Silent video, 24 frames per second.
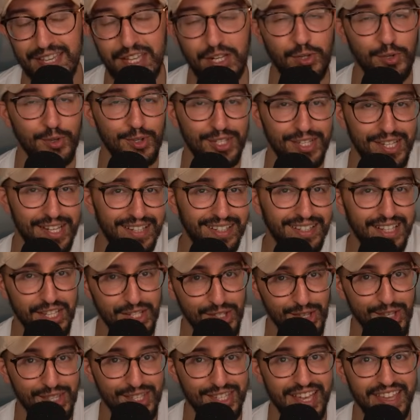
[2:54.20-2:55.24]
interesting.
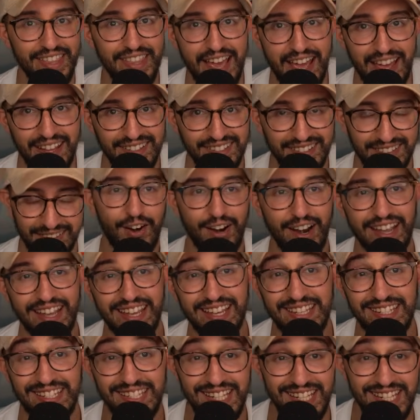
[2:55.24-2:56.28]
Let's just say that. All right,
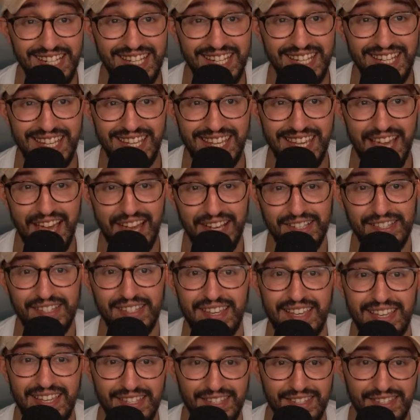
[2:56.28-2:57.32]
Indeedee EX
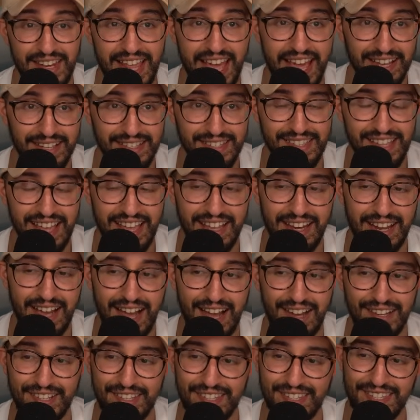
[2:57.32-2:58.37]
is next, and
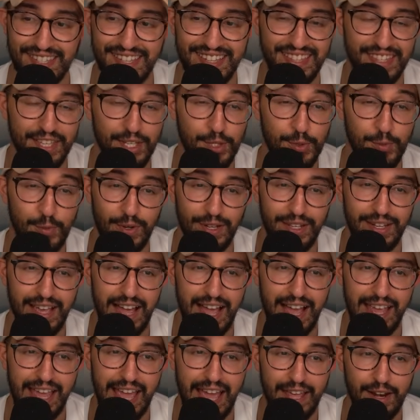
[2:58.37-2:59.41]
honestly, this one
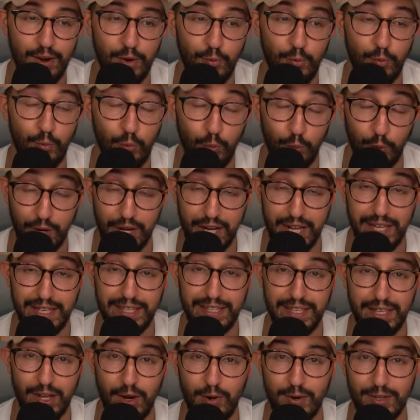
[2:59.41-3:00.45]
I had a
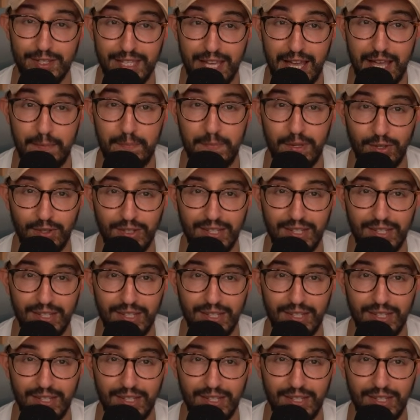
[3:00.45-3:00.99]
really hard time